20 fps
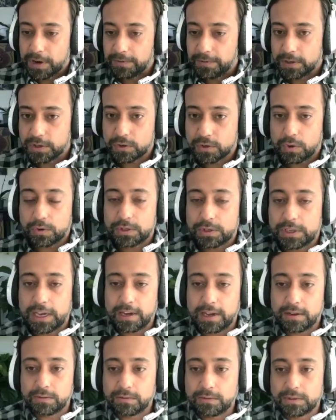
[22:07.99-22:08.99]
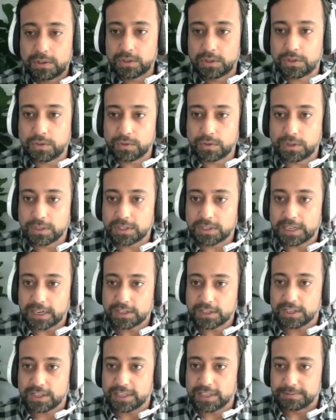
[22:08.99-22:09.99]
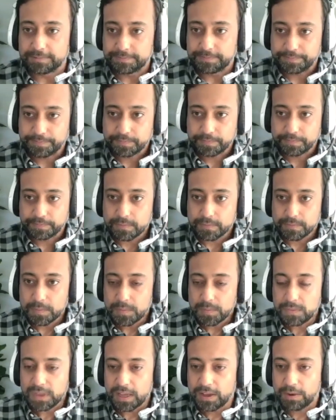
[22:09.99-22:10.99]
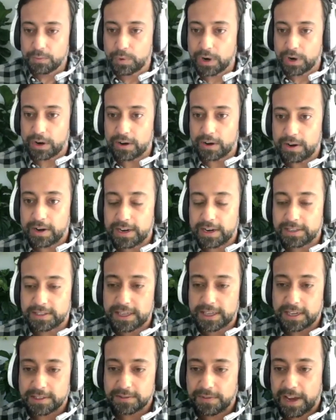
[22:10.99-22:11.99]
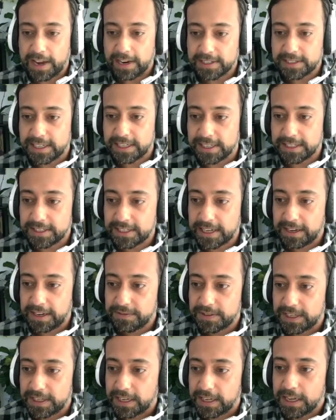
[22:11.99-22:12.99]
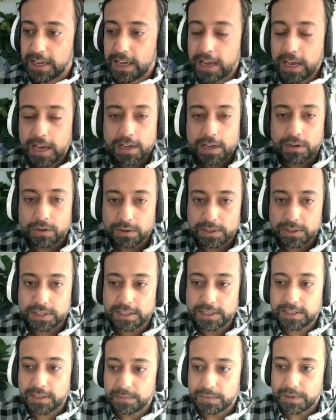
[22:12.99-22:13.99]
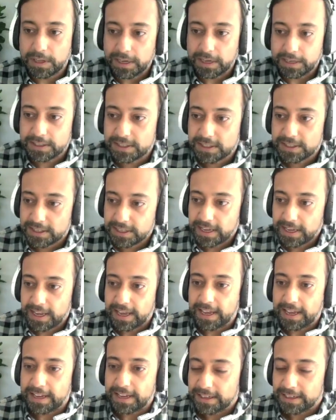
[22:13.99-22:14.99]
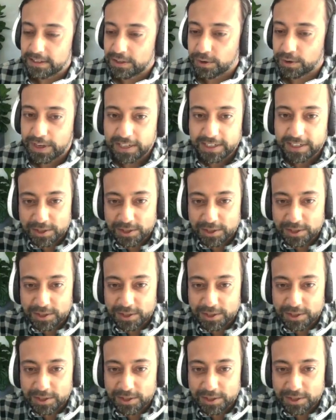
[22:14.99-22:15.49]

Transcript: But if you scroll down to the section where it says vaccine safety, you'll see some links. And